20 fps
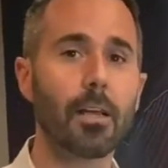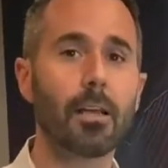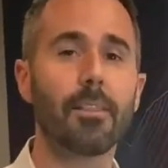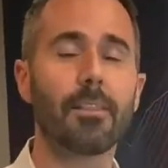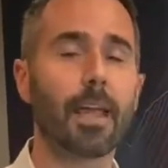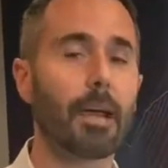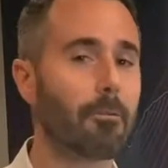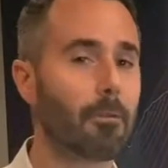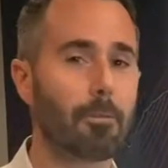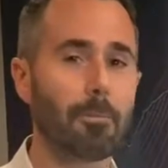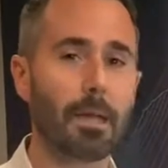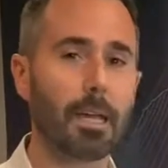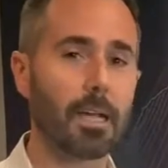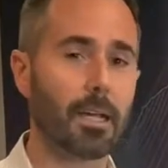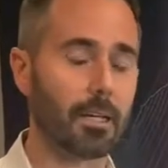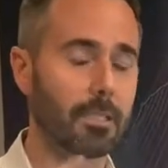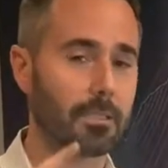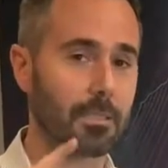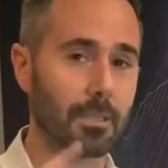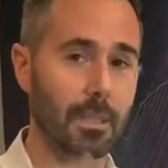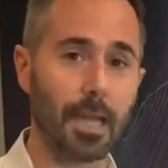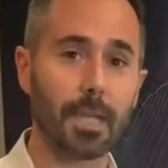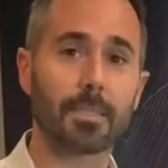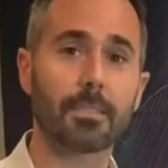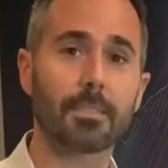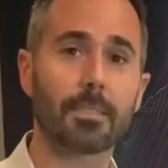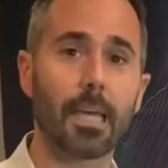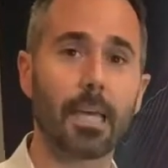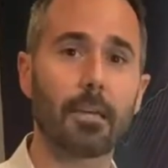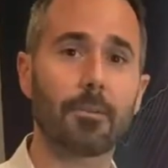That would make us
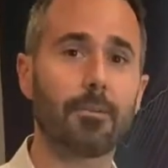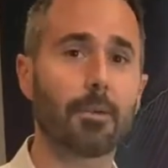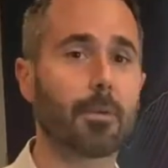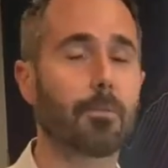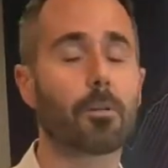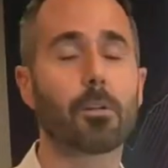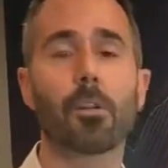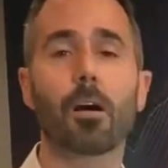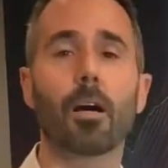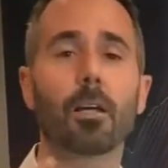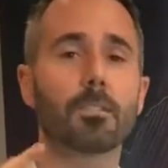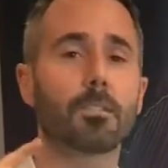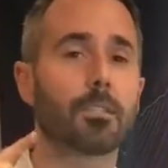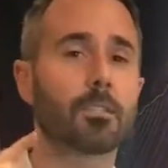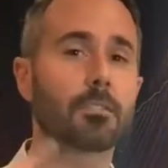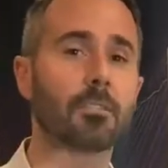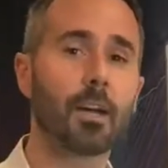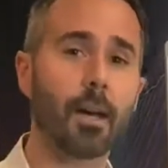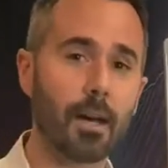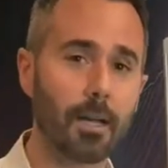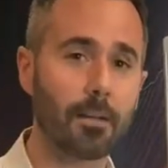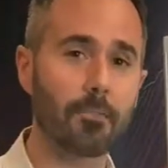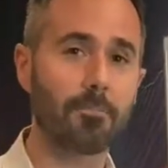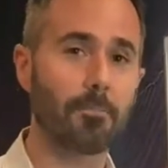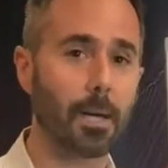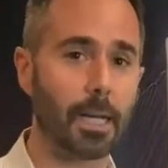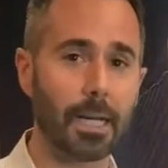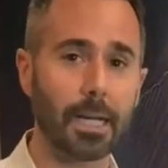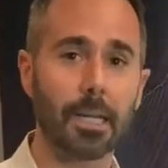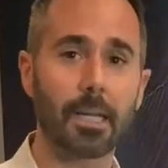less safe. It would cost a ton of
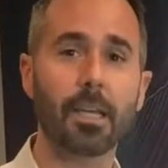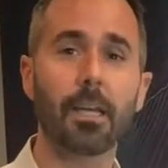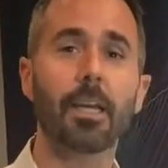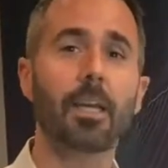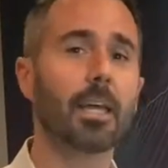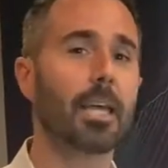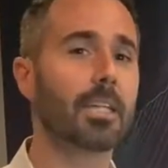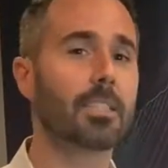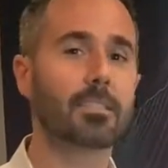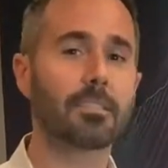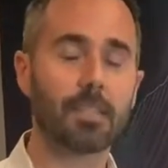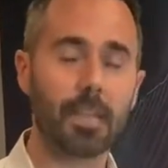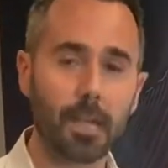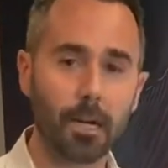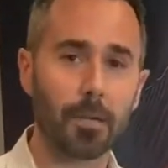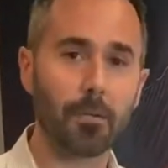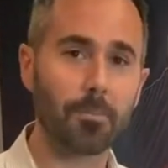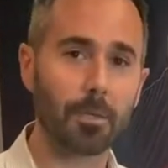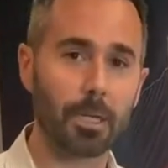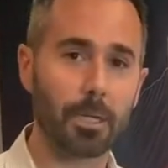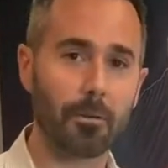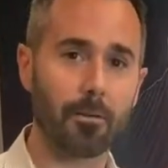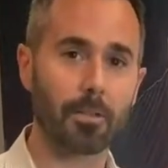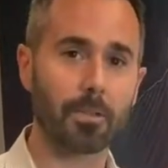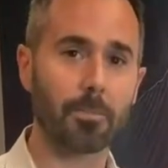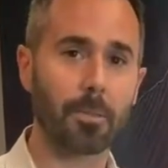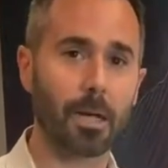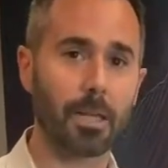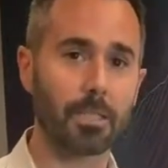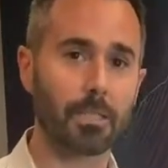money. It's terribly
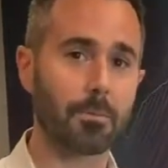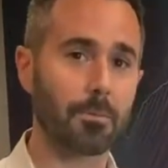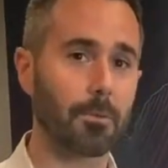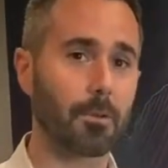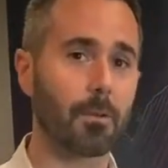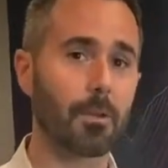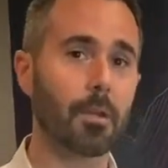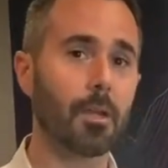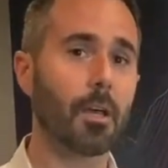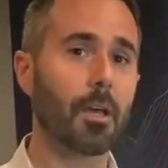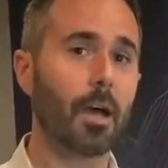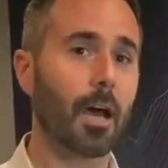irresponsible.